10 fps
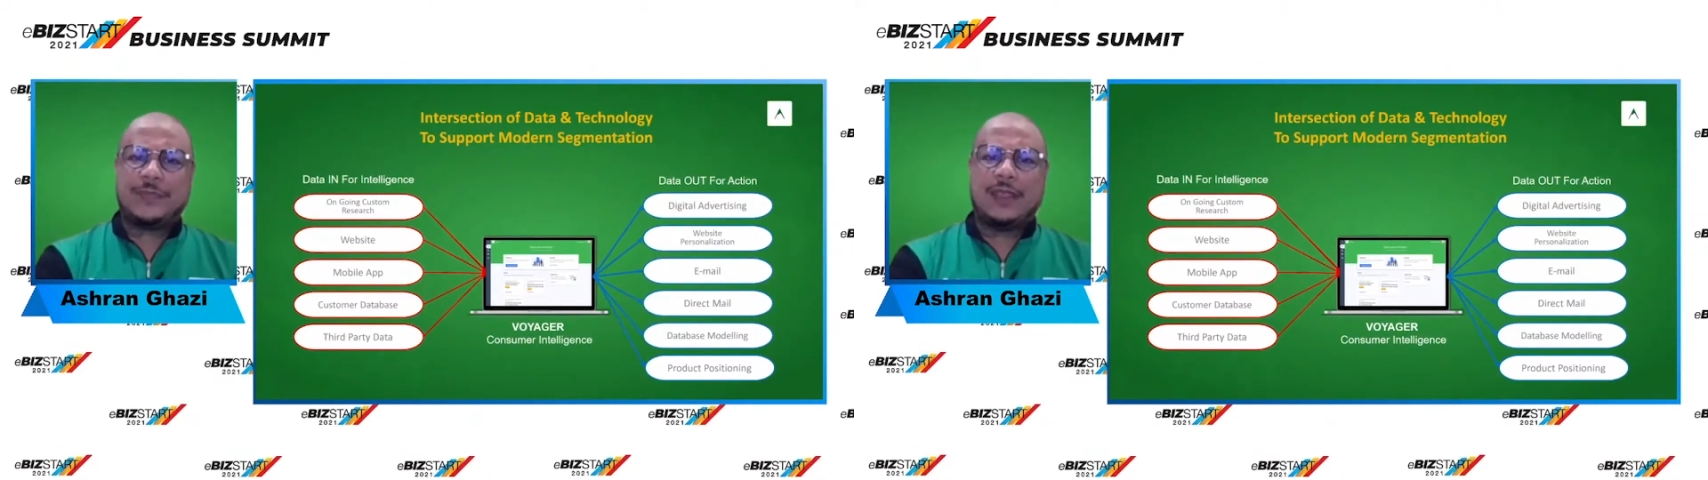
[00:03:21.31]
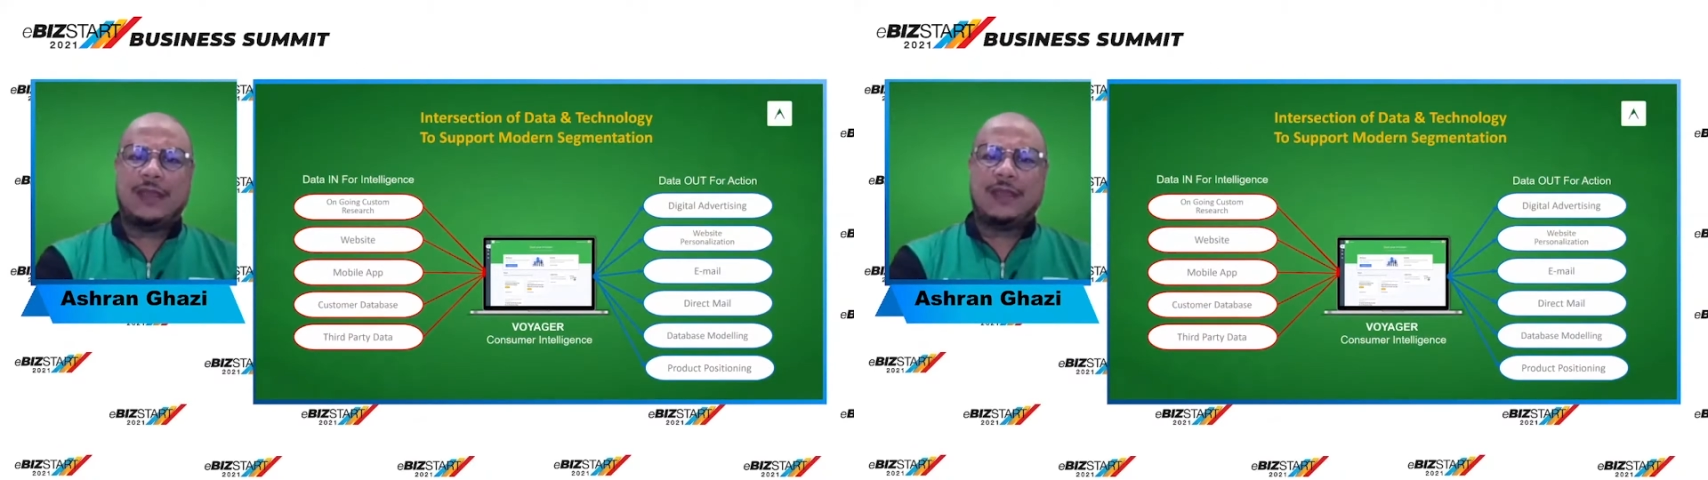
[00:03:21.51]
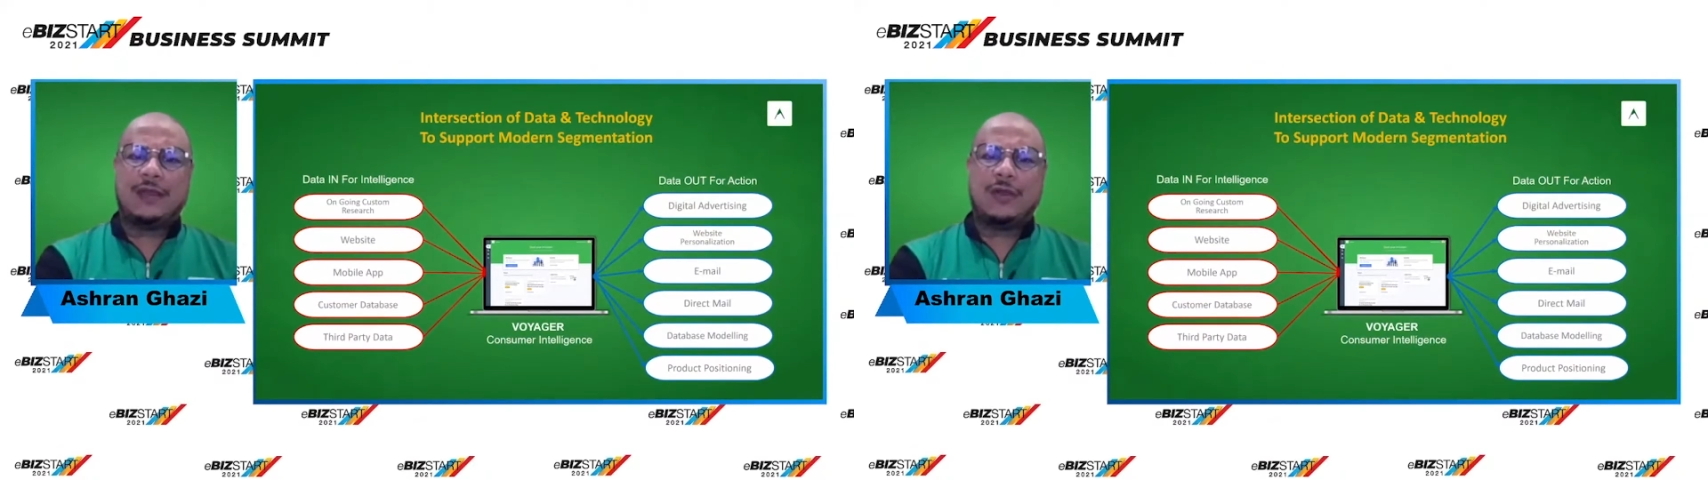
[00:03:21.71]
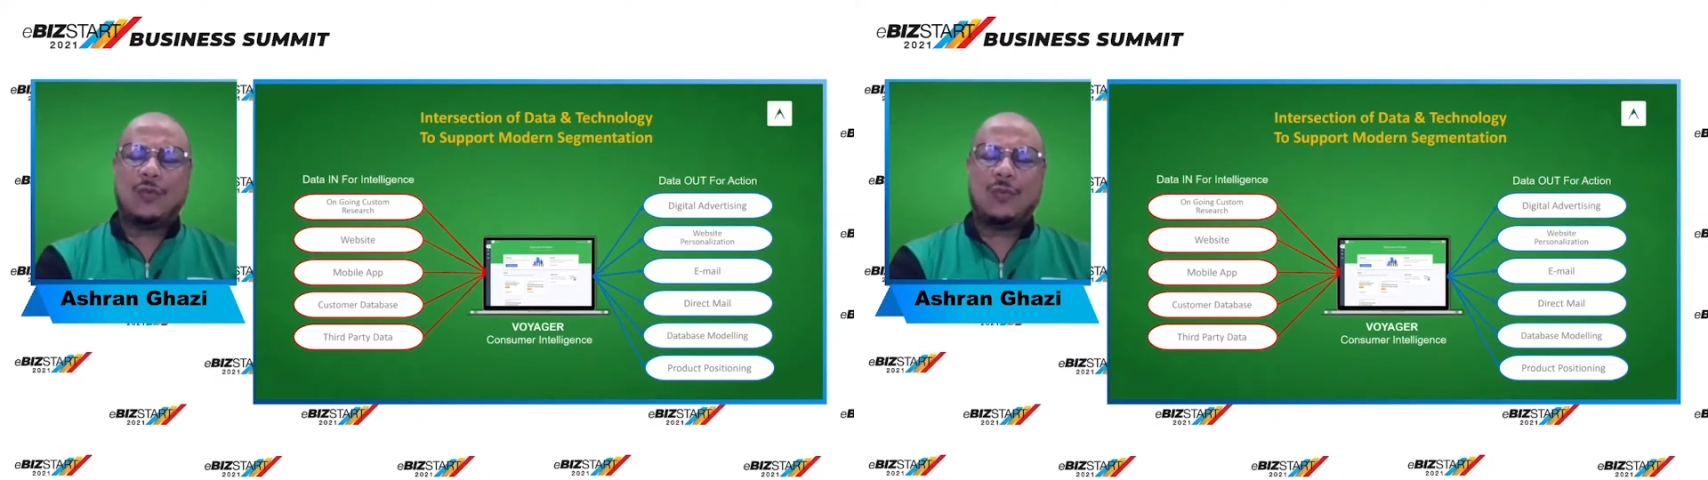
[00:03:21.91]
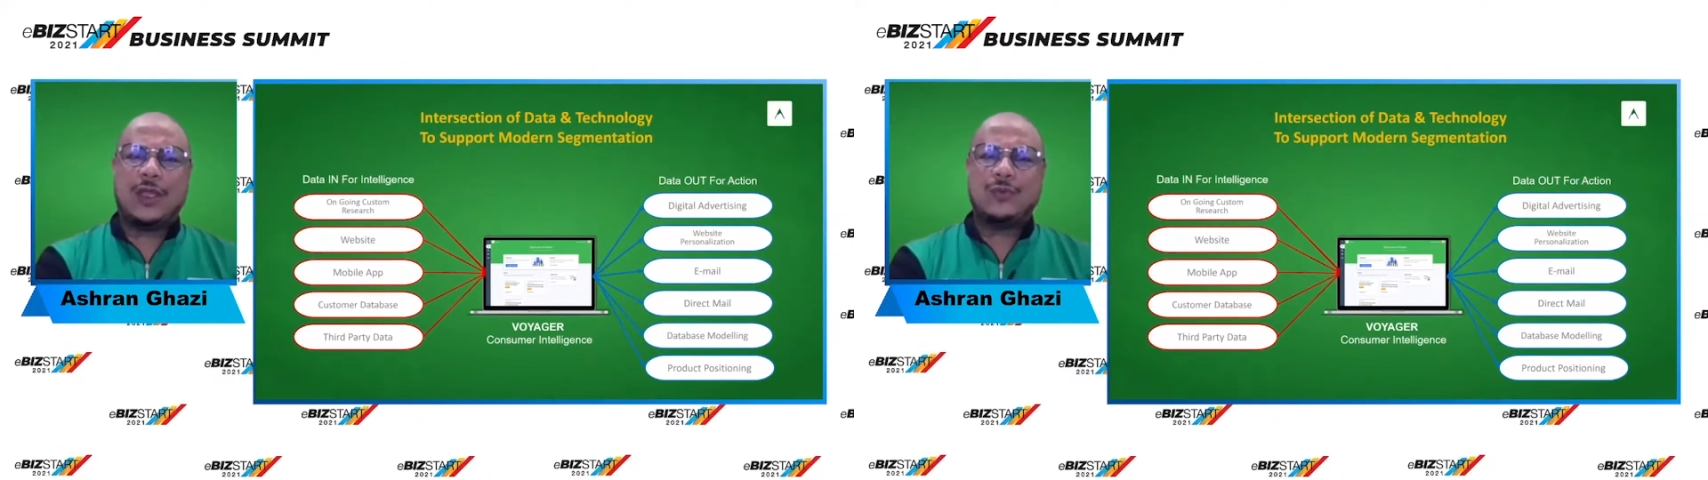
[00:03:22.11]

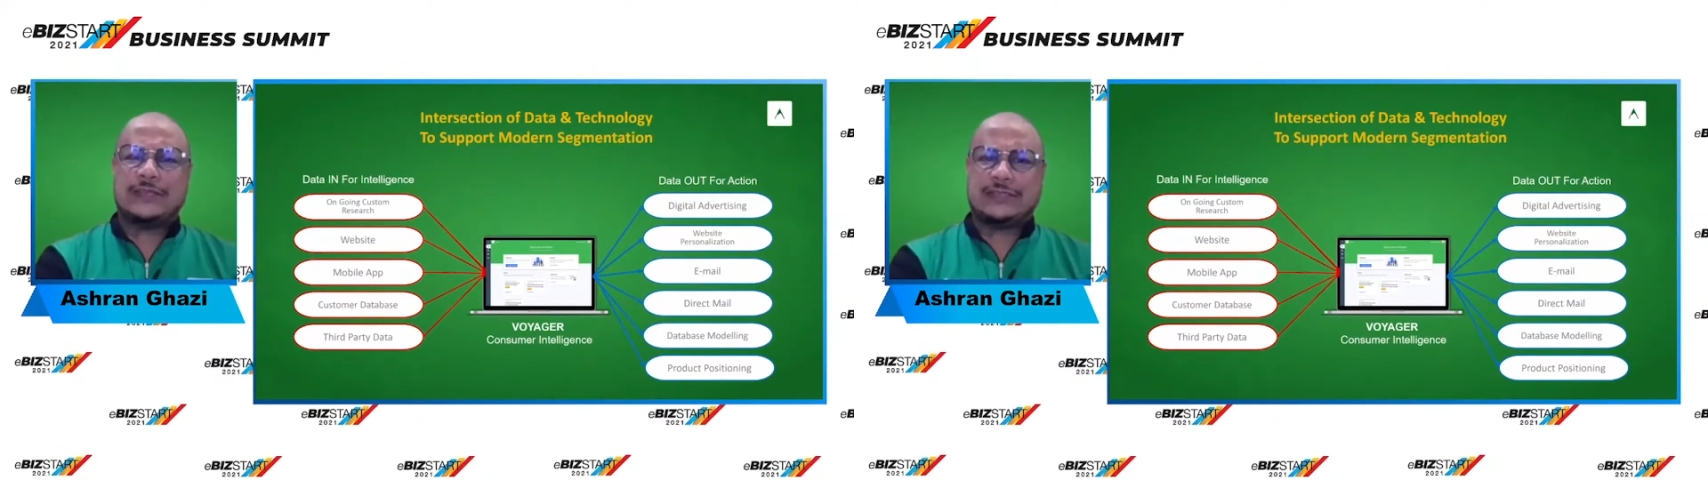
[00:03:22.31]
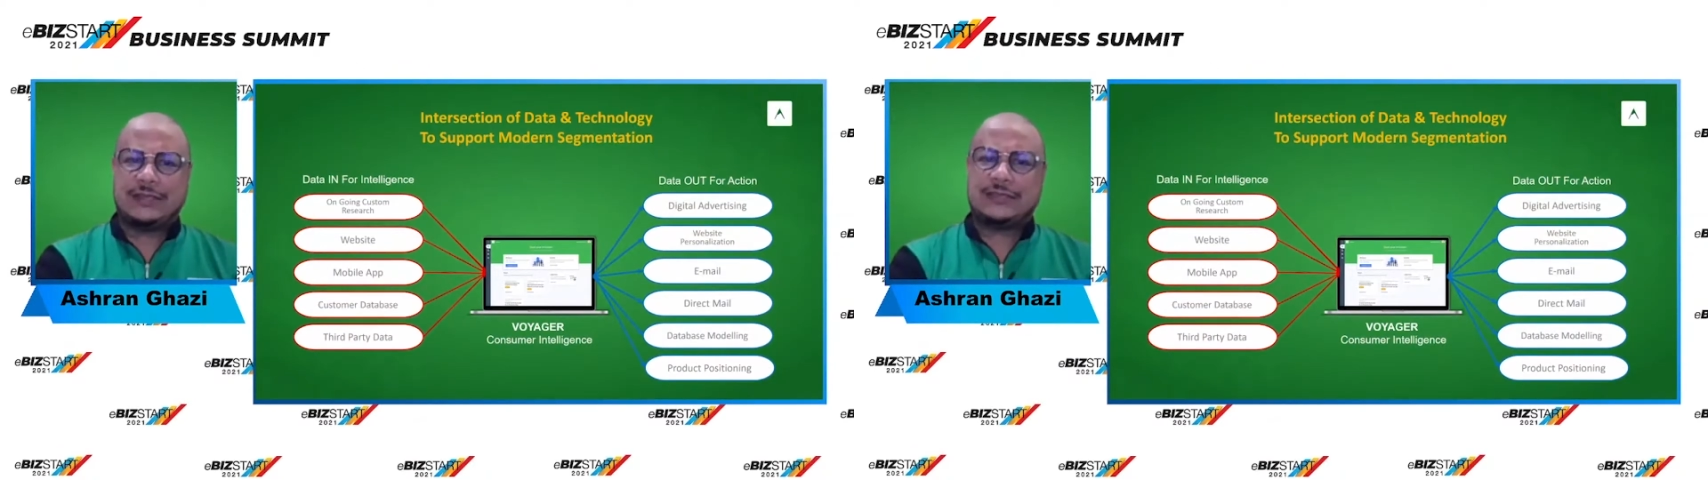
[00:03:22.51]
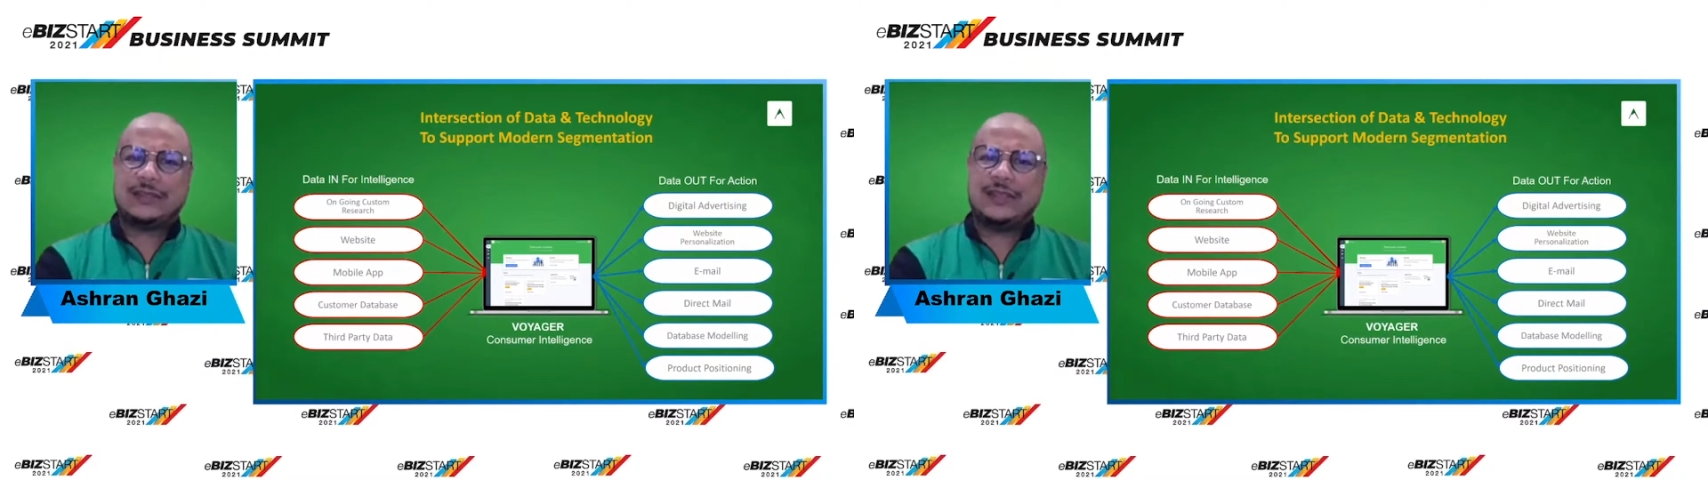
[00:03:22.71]
where we sit